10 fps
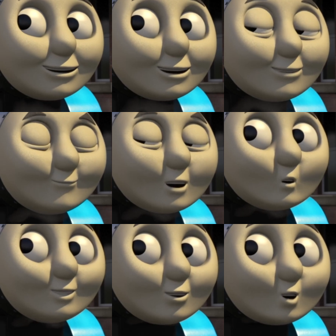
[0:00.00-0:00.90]

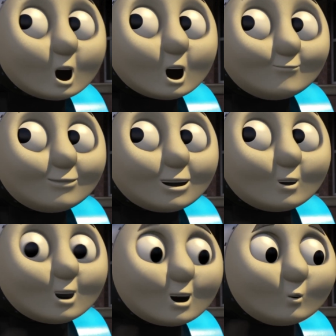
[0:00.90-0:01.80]
Important job?
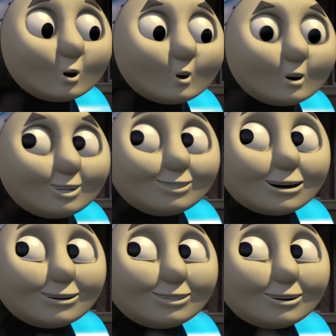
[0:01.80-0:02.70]
What is
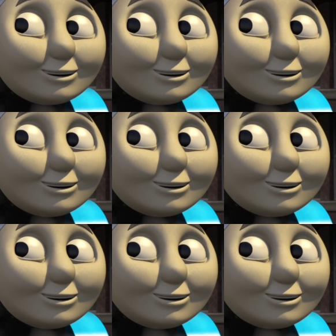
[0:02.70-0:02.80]
it?